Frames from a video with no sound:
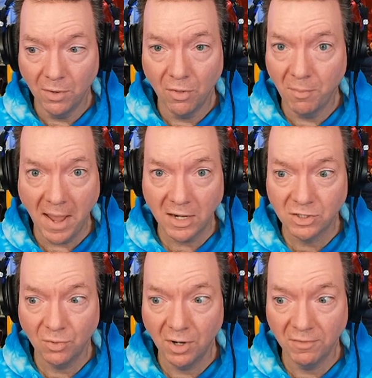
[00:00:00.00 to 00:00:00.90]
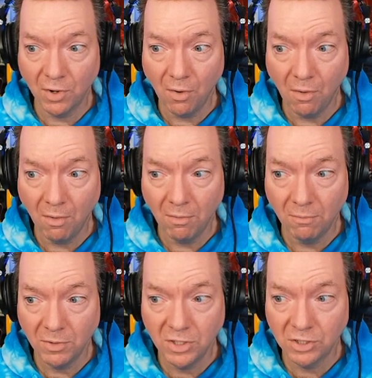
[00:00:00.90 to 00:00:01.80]
know the backstory of it all.
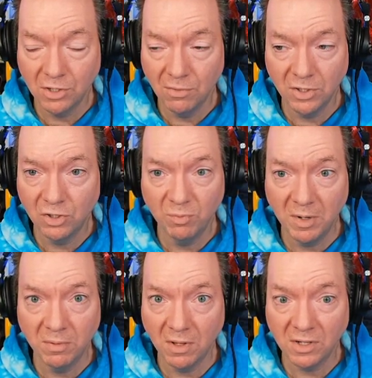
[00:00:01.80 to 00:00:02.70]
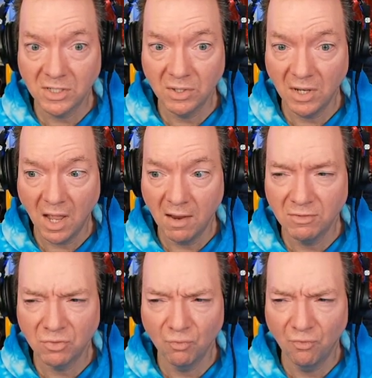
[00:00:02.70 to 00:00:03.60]
We just know that two people lost their
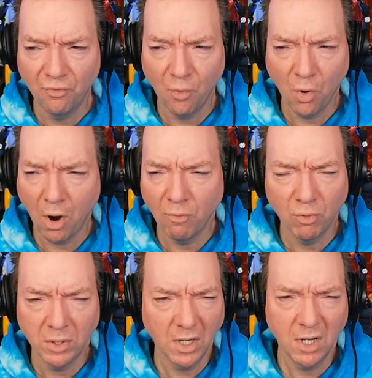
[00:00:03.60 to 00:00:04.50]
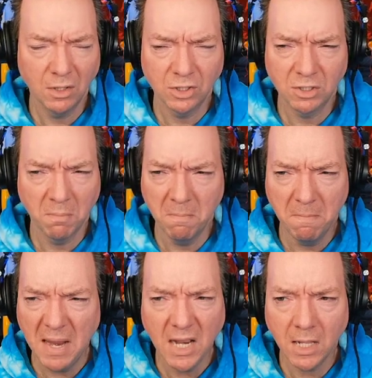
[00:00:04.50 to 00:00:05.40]
lives for a ridiculous,
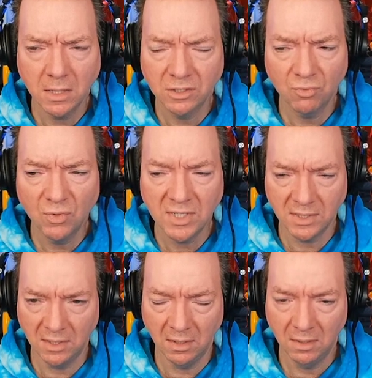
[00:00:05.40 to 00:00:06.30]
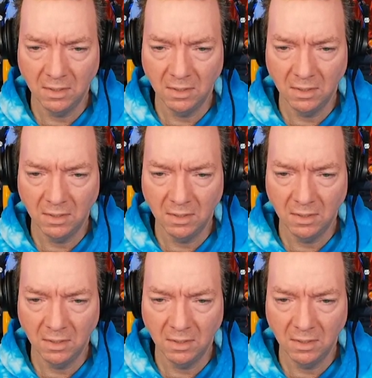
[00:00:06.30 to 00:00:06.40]
meaningless reason,